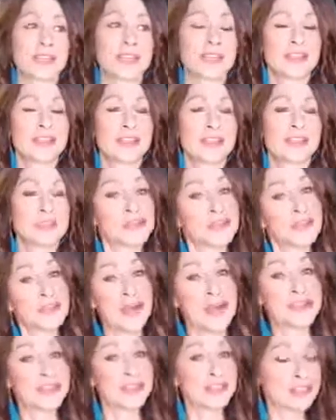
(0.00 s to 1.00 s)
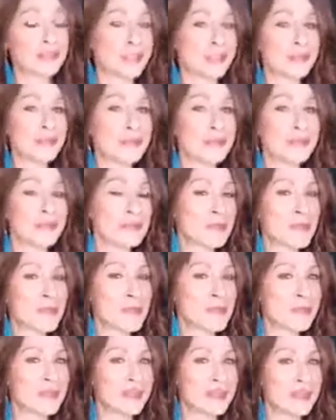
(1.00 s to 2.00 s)
So if you have a little bit
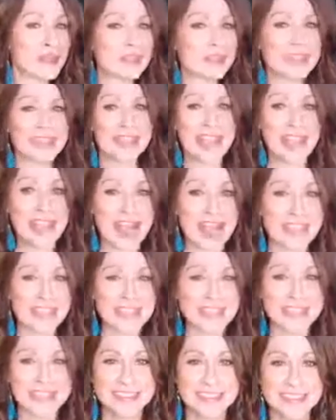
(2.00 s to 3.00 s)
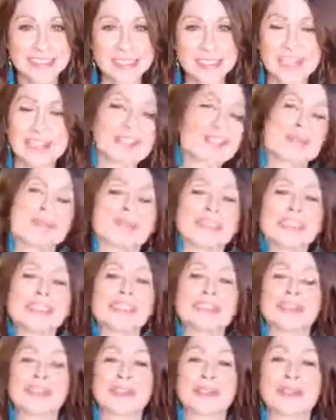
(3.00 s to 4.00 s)
more that you can add to your life,
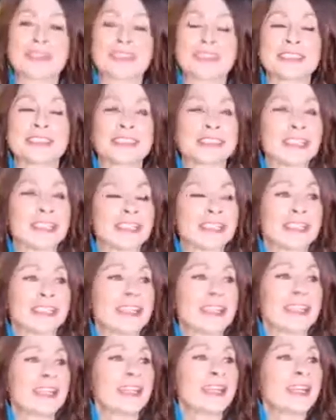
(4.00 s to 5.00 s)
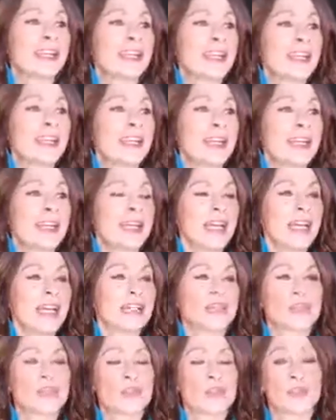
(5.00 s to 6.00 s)
please join us there.
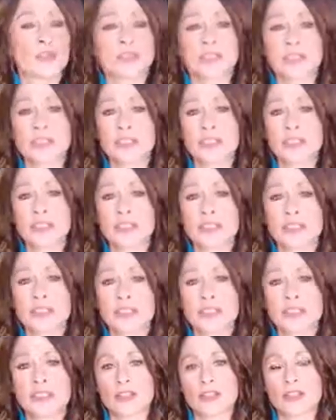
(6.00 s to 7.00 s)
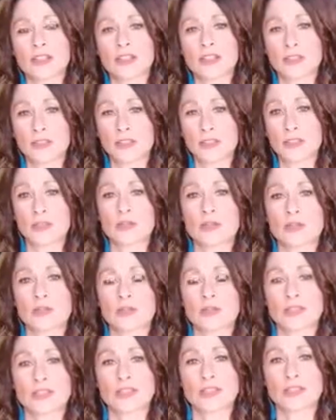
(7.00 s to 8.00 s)
And so Krista and I started doing
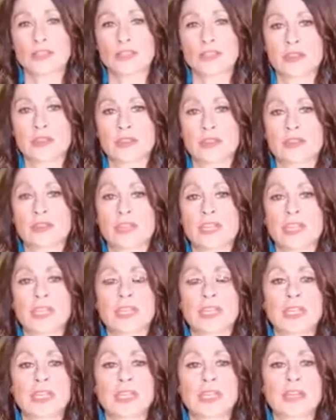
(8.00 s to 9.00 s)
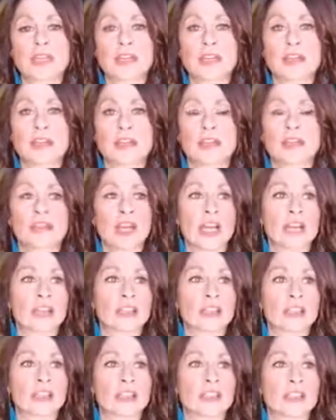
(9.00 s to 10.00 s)
those 30 days of
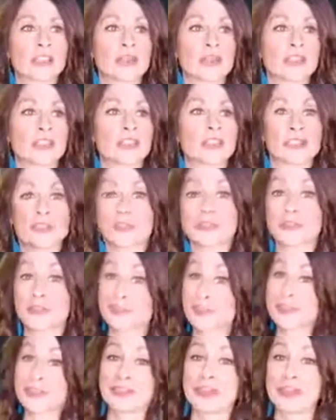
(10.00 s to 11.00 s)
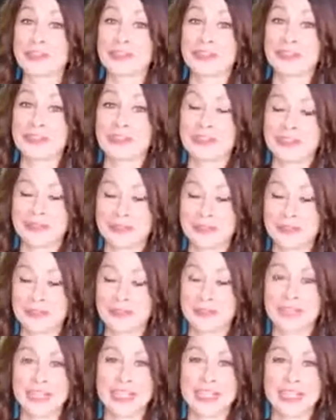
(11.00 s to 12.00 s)
asking a question 30 times a day for
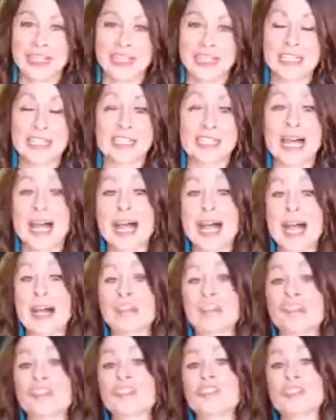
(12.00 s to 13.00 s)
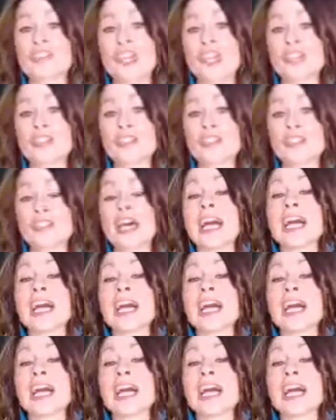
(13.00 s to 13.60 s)
30 days last January,